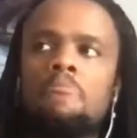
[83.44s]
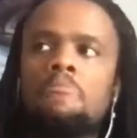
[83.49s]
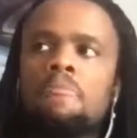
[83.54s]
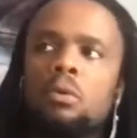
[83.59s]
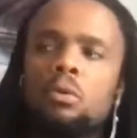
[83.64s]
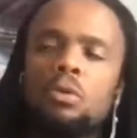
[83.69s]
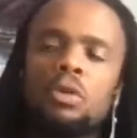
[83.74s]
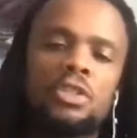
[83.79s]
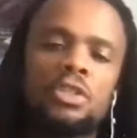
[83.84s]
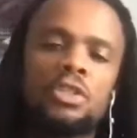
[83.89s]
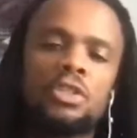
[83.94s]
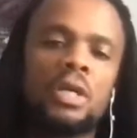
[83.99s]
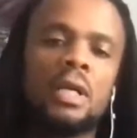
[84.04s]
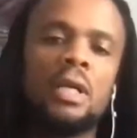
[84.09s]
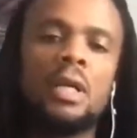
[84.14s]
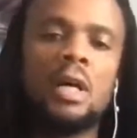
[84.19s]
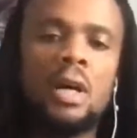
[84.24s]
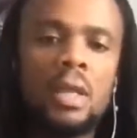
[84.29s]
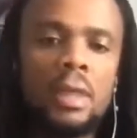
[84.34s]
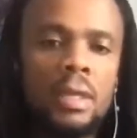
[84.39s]
which right
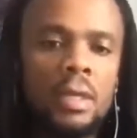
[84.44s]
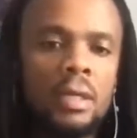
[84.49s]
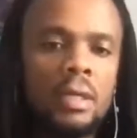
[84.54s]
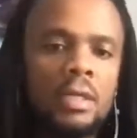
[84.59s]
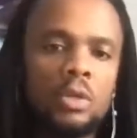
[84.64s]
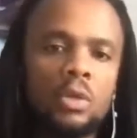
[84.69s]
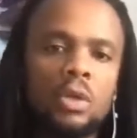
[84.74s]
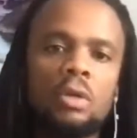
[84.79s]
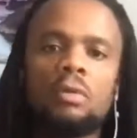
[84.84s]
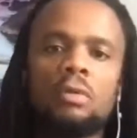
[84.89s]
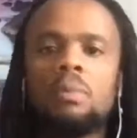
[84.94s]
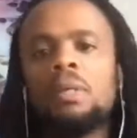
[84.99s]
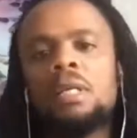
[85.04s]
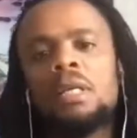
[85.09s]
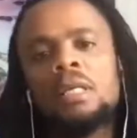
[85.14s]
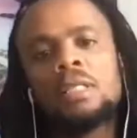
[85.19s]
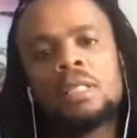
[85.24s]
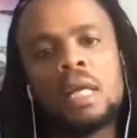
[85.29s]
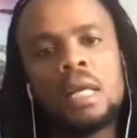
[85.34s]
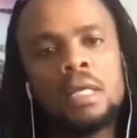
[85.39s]
now I think is one of the
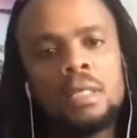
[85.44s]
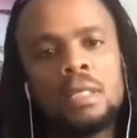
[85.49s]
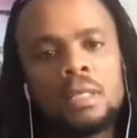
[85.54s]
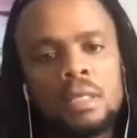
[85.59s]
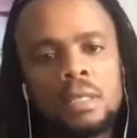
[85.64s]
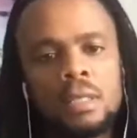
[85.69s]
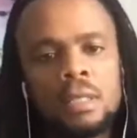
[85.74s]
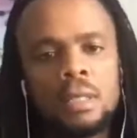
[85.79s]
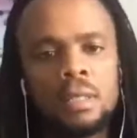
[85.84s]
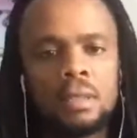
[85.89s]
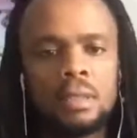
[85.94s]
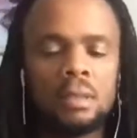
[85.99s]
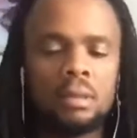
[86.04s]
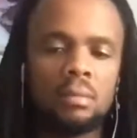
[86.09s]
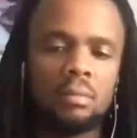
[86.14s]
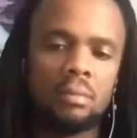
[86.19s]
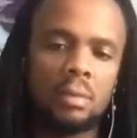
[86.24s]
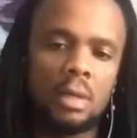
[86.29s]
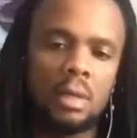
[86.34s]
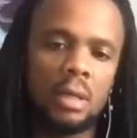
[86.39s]
biggest challenges
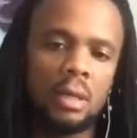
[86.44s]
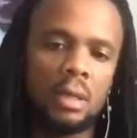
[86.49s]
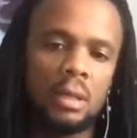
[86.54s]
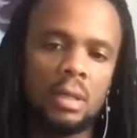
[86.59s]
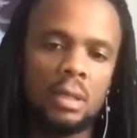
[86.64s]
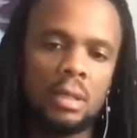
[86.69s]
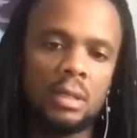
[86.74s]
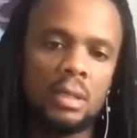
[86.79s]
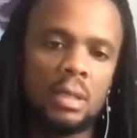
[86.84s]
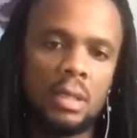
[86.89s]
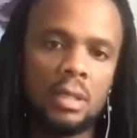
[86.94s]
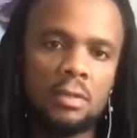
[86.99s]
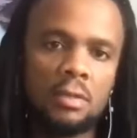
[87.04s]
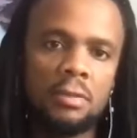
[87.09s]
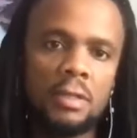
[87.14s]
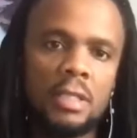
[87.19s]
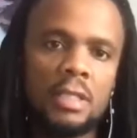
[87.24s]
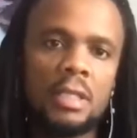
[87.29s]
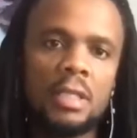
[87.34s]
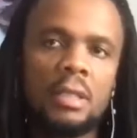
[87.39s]
that's
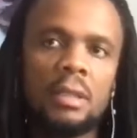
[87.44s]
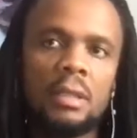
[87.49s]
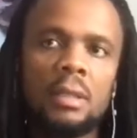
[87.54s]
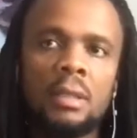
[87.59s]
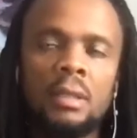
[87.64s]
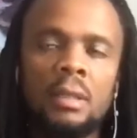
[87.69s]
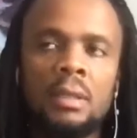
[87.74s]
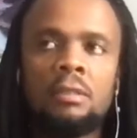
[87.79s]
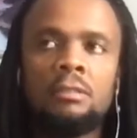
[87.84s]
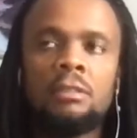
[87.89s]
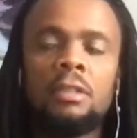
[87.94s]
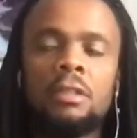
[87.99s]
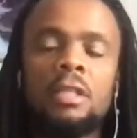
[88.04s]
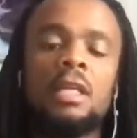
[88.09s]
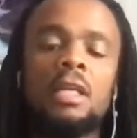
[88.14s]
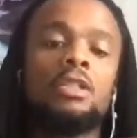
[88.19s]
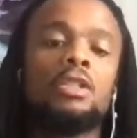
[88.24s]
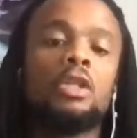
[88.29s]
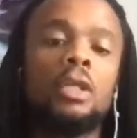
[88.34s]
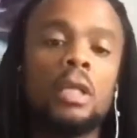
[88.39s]
facing
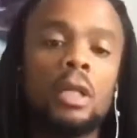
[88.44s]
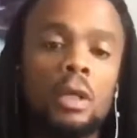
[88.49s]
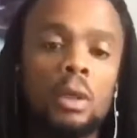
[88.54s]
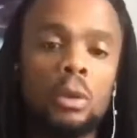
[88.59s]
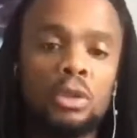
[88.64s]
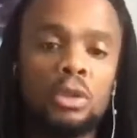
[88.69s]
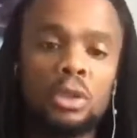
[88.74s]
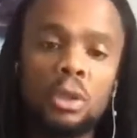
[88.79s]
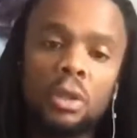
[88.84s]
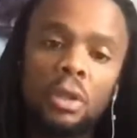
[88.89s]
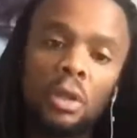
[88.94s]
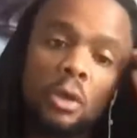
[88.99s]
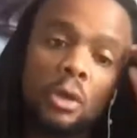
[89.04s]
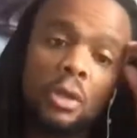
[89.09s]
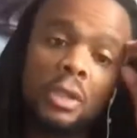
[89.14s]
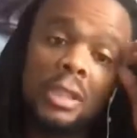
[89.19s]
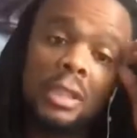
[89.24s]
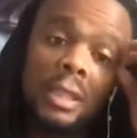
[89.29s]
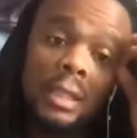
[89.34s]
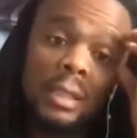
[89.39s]
financial inclusion on the
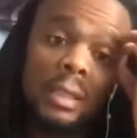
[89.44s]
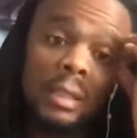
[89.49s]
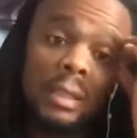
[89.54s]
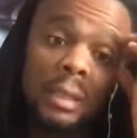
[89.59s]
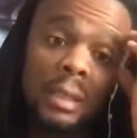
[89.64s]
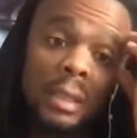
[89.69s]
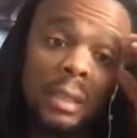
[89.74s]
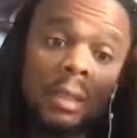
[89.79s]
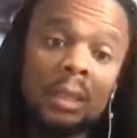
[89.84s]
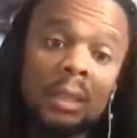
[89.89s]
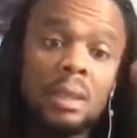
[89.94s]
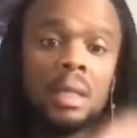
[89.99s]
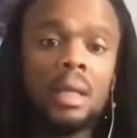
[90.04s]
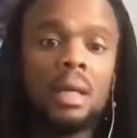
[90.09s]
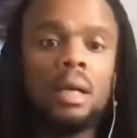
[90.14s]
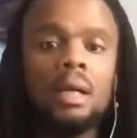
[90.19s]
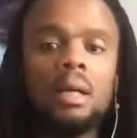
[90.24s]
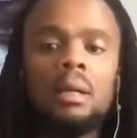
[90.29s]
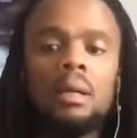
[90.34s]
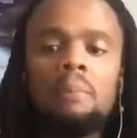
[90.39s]
continent.
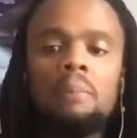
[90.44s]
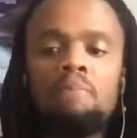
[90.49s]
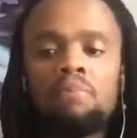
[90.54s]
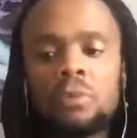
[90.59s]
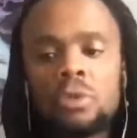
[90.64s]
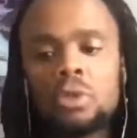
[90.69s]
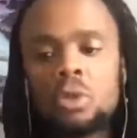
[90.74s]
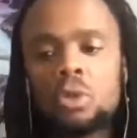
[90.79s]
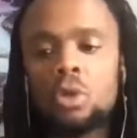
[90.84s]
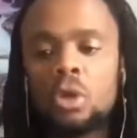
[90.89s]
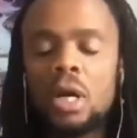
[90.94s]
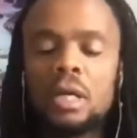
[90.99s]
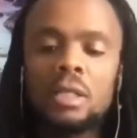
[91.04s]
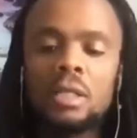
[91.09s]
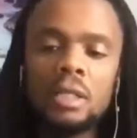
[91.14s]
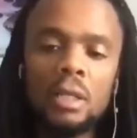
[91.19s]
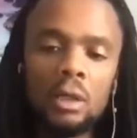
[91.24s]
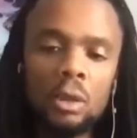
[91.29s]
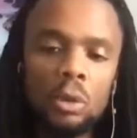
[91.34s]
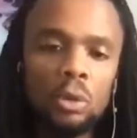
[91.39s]
So you can't
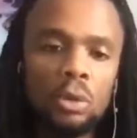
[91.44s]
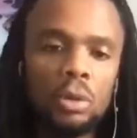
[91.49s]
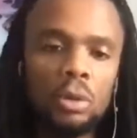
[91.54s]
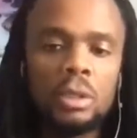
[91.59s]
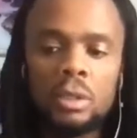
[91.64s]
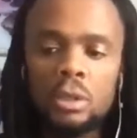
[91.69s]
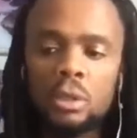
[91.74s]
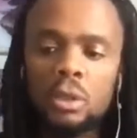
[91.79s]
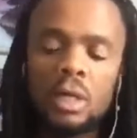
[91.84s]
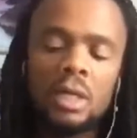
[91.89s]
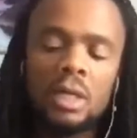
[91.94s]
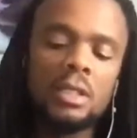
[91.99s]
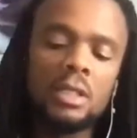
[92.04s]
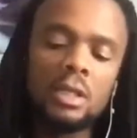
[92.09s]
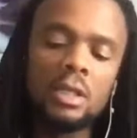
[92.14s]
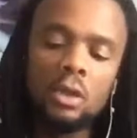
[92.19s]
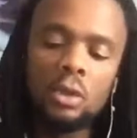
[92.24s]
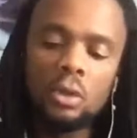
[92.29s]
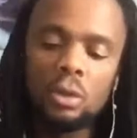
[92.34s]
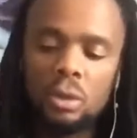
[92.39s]
say
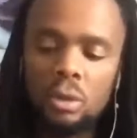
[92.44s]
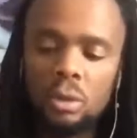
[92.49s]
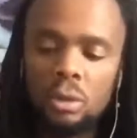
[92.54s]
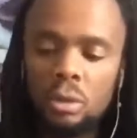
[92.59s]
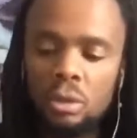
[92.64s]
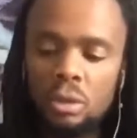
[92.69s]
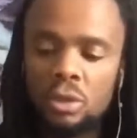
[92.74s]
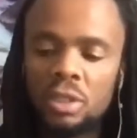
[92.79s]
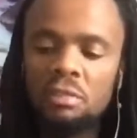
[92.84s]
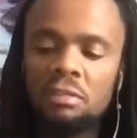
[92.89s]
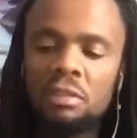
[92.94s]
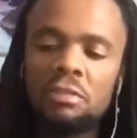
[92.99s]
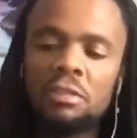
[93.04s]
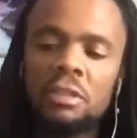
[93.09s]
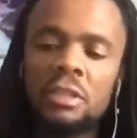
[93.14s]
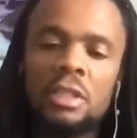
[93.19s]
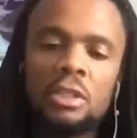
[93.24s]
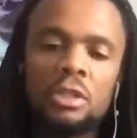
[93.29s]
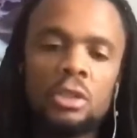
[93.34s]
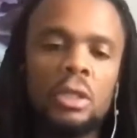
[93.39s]
you're driving
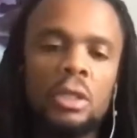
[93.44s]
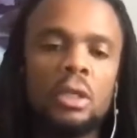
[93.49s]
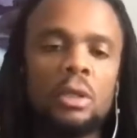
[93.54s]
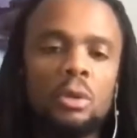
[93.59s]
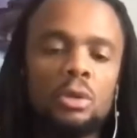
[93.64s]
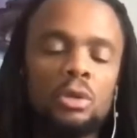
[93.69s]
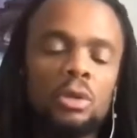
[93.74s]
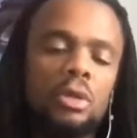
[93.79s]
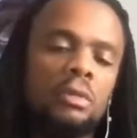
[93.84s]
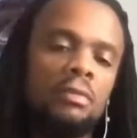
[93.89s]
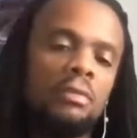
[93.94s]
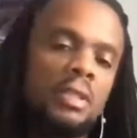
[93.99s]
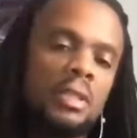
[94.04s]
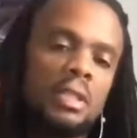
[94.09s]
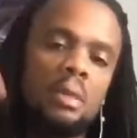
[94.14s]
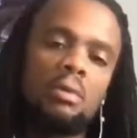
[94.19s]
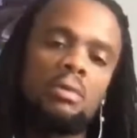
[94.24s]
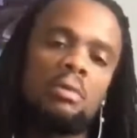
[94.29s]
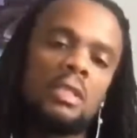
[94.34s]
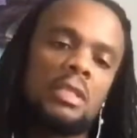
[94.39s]
financial inclusion if
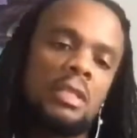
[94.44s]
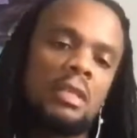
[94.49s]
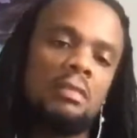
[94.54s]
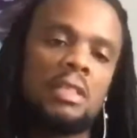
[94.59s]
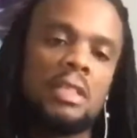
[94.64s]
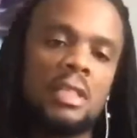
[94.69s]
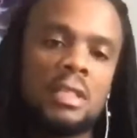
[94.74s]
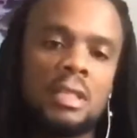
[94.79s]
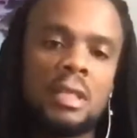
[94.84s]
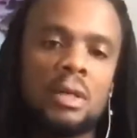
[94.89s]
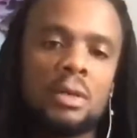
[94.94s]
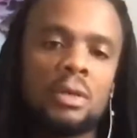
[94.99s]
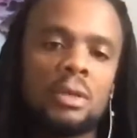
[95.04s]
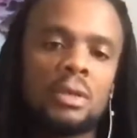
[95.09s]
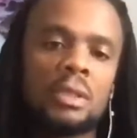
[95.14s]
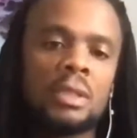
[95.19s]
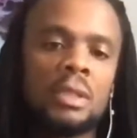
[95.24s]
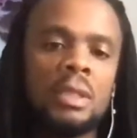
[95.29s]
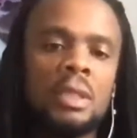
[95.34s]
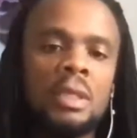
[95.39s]
some of these services are not
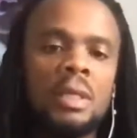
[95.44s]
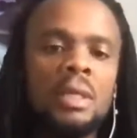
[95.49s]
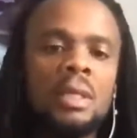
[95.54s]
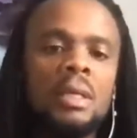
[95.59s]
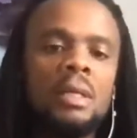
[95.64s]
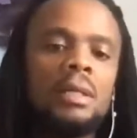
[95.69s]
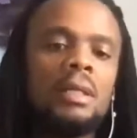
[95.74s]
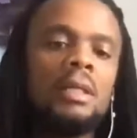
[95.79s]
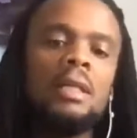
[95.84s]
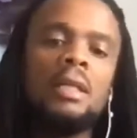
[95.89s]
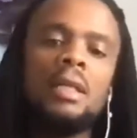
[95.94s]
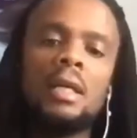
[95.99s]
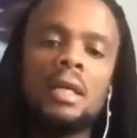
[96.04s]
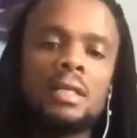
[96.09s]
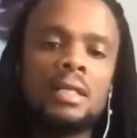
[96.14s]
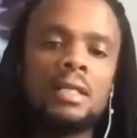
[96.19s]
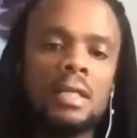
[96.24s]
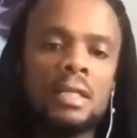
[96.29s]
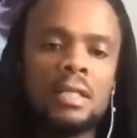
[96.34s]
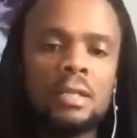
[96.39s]
readily
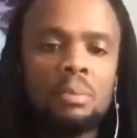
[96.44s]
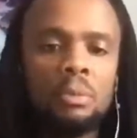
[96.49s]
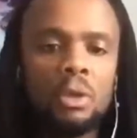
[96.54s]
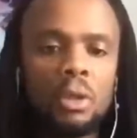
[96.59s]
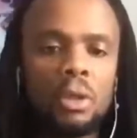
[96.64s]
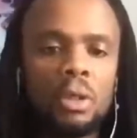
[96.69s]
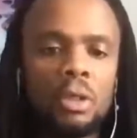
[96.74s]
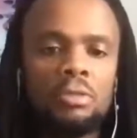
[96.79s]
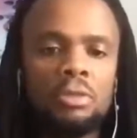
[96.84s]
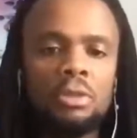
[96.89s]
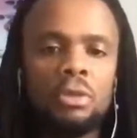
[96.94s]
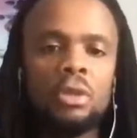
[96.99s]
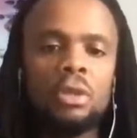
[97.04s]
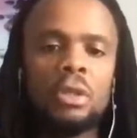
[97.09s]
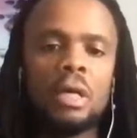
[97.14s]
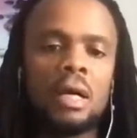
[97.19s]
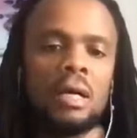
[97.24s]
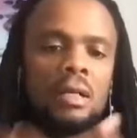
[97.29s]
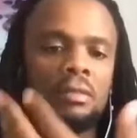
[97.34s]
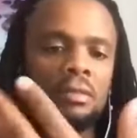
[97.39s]
accessible, if you don't
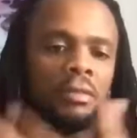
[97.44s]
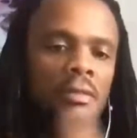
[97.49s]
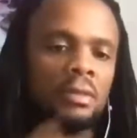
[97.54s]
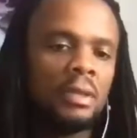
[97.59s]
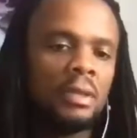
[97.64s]
have